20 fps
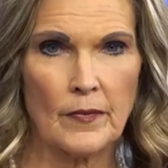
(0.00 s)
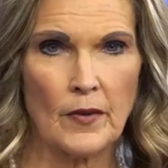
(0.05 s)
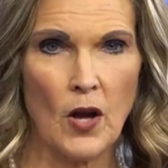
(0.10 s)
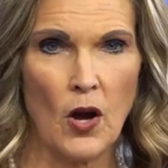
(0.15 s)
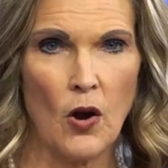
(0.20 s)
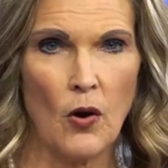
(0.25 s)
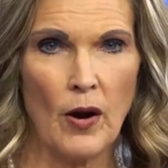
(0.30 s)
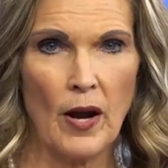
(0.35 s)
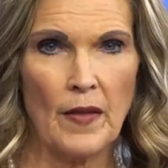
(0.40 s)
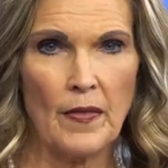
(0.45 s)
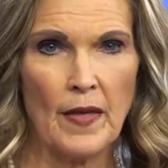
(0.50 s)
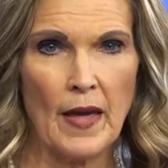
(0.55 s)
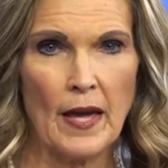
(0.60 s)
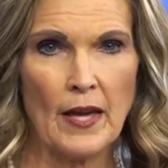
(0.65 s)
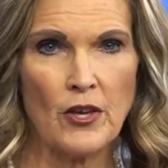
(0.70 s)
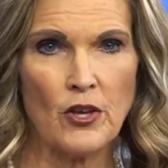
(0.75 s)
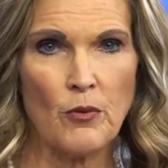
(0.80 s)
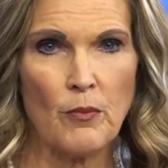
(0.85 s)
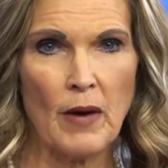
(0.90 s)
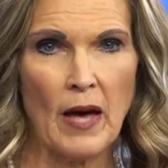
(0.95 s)
All right,
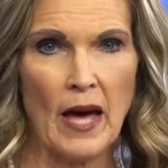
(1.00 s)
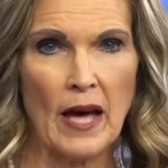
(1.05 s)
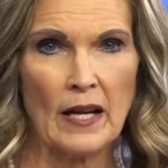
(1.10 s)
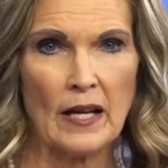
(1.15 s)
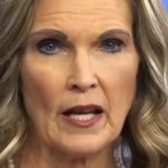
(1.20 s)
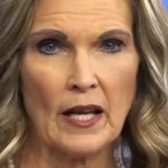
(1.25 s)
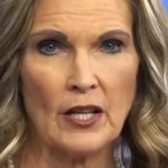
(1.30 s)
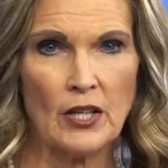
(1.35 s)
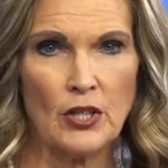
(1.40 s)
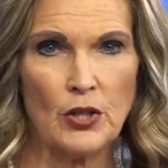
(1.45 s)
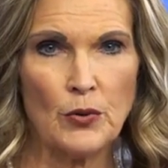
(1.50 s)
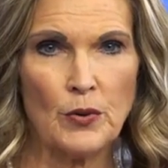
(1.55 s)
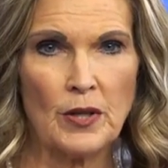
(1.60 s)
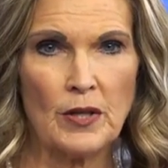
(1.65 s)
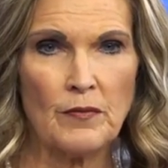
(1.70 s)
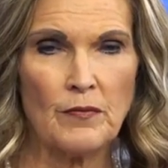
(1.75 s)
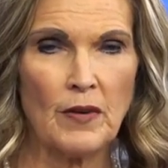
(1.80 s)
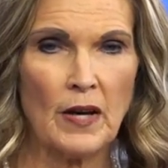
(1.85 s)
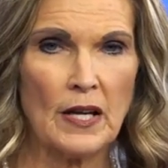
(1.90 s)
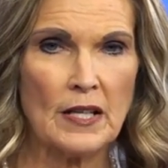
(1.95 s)
thank you, Matt. And you
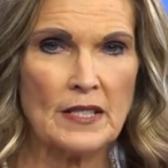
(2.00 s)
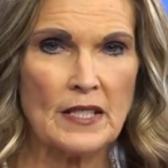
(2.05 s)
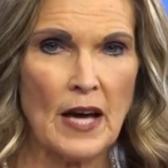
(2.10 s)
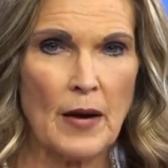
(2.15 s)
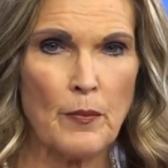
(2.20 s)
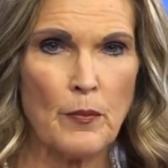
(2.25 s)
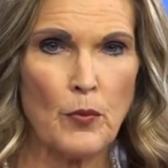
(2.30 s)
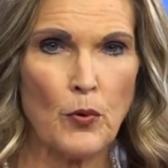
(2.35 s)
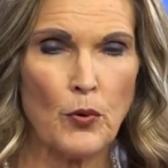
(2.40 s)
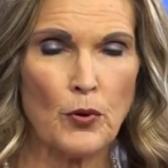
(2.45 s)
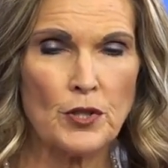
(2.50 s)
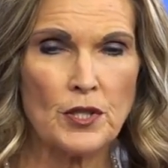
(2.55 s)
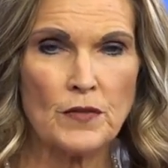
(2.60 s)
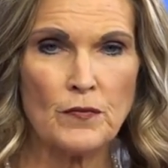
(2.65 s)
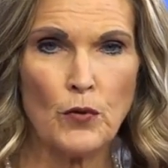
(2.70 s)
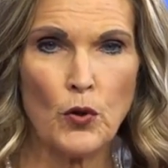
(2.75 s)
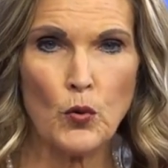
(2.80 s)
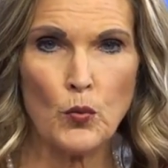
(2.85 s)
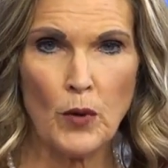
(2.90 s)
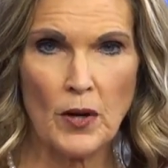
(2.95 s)
can find
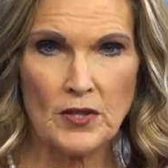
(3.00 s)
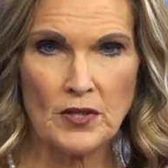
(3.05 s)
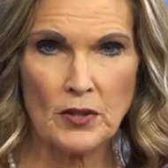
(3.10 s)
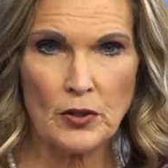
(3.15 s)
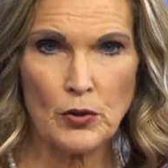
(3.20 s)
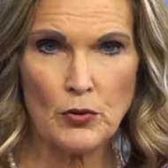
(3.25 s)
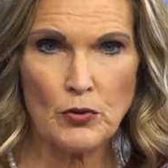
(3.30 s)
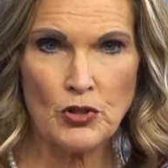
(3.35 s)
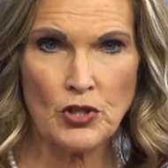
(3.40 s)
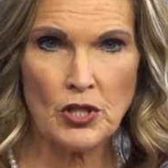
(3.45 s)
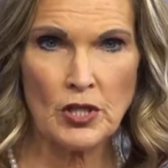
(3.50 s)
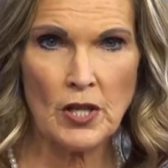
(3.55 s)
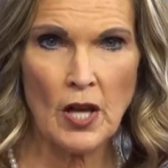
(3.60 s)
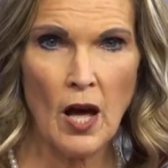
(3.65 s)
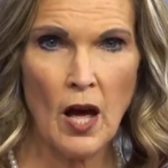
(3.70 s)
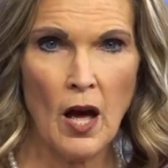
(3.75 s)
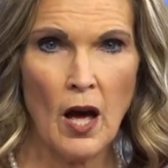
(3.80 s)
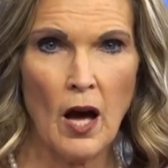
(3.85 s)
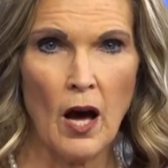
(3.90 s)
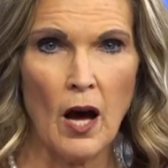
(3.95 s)
Davenport's full resolution
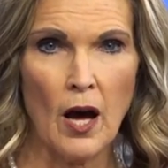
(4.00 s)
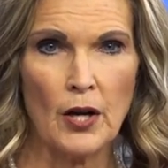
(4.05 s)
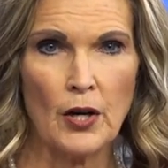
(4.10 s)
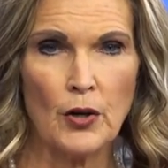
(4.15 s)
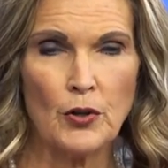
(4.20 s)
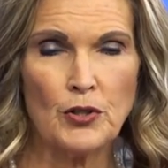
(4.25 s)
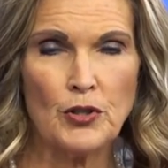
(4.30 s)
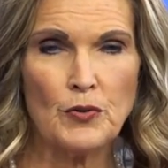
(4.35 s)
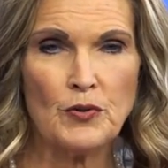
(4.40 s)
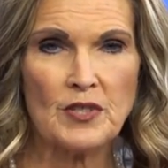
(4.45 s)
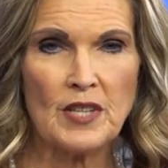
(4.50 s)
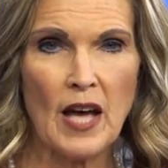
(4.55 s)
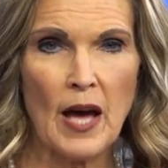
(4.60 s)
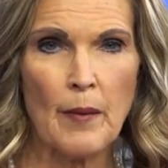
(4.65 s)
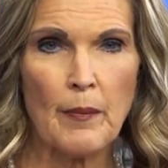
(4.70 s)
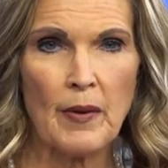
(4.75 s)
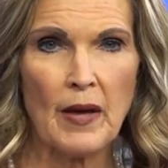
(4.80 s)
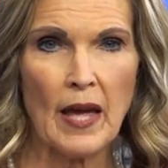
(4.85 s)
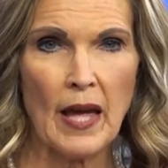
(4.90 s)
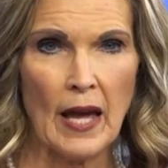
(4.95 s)
on our news
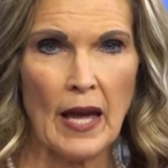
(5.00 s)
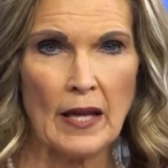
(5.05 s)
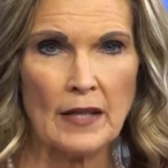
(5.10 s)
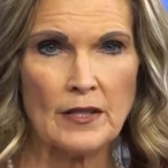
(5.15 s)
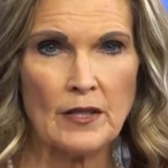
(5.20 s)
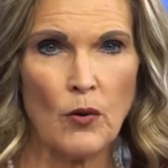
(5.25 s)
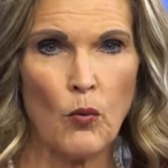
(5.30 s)
app and